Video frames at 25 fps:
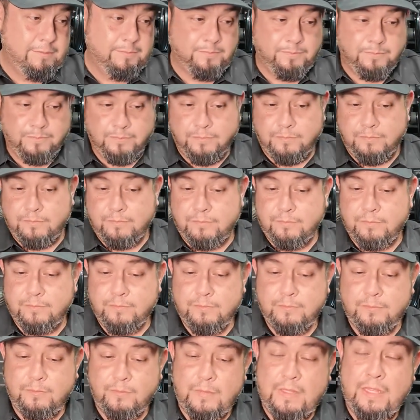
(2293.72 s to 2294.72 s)

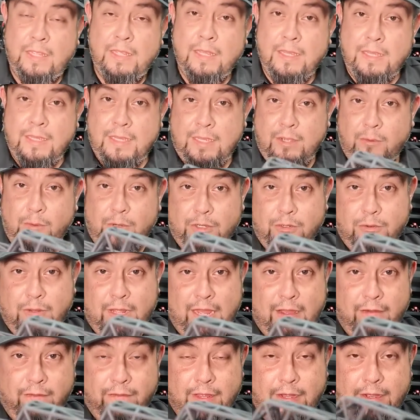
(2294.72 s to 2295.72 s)
And we do
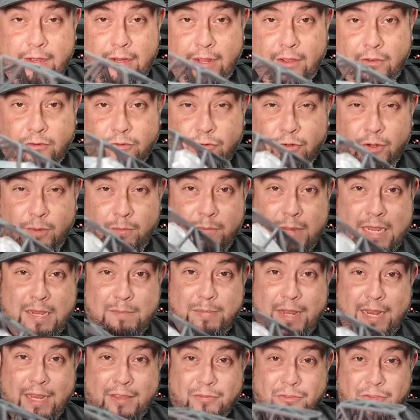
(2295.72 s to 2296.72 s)
have that now, so I may
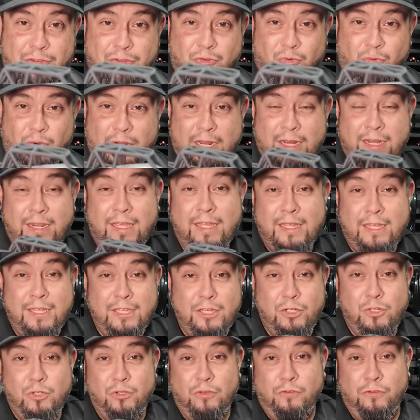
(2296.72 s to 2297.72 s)
paint this red,
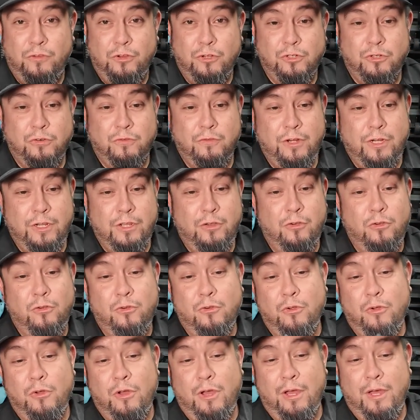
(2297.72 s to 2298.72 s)
do a future
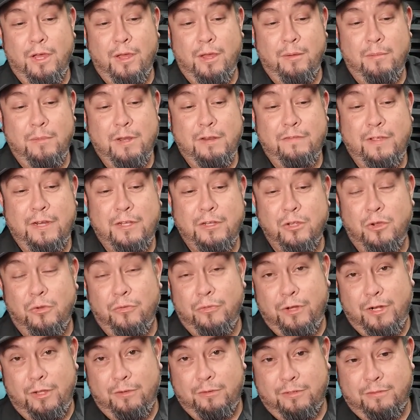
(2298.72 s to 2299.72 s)
video, and if I
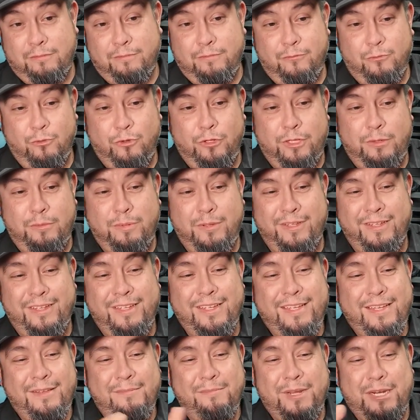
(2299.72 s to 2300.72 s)
don't, then I'll really
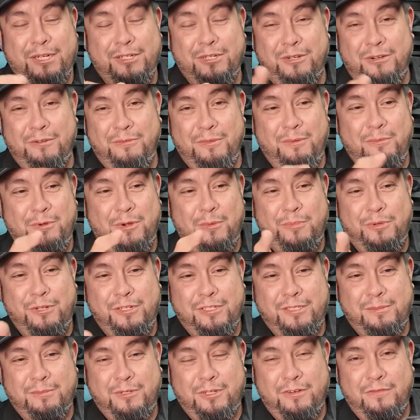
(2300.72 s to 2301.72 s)
make sure to remember to
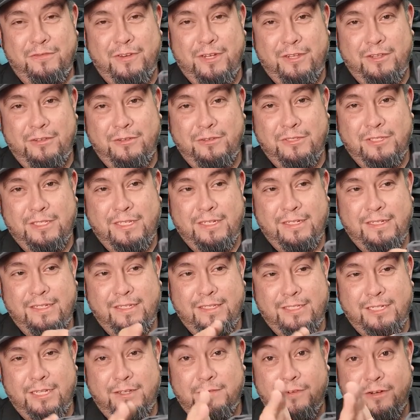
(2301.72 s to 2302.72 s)
put some good videos
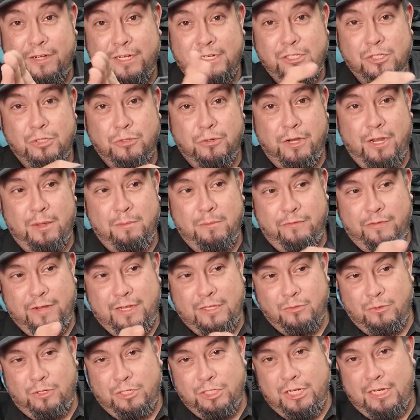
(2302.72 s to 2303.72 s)
and stuff on Instagram if you
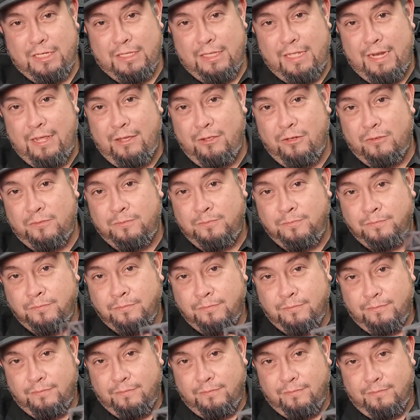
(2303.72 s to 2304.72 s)
guys want to check that out.
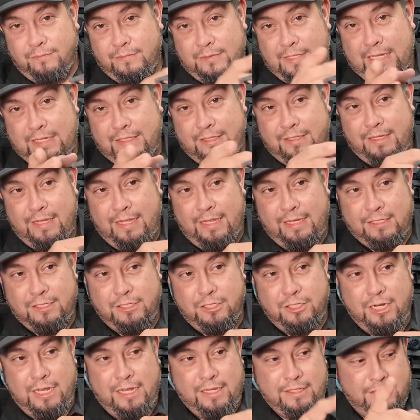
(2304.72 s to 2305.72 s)
That's the X
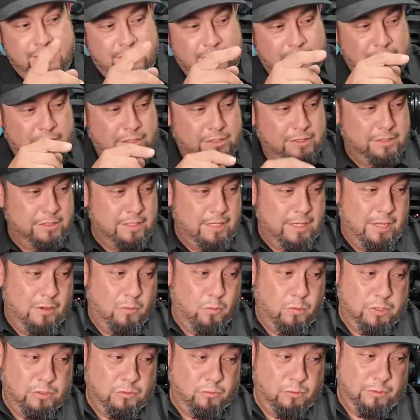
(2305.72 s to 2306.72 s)
chassis that just
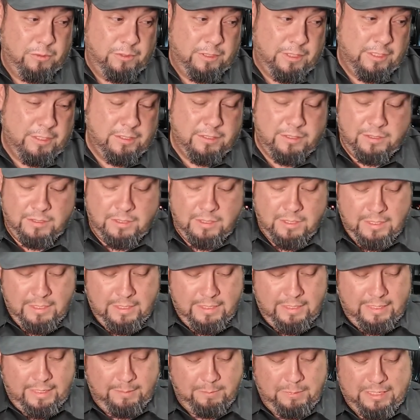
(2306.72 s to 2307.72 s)
was re-released
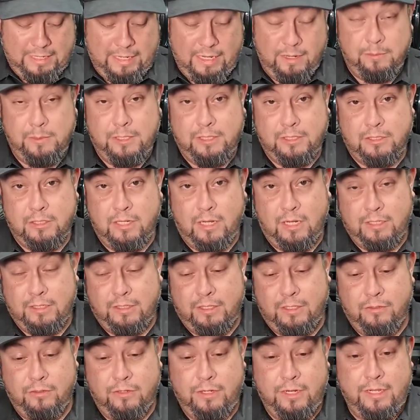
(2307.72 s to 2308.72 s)
and became in stock
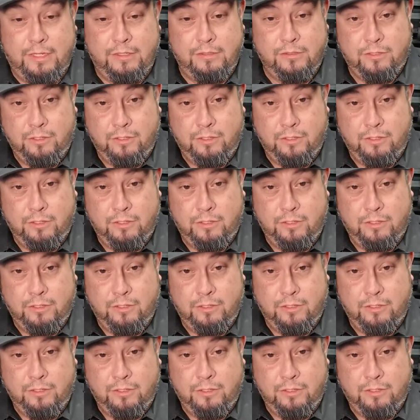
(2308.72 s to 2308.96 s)
the other day.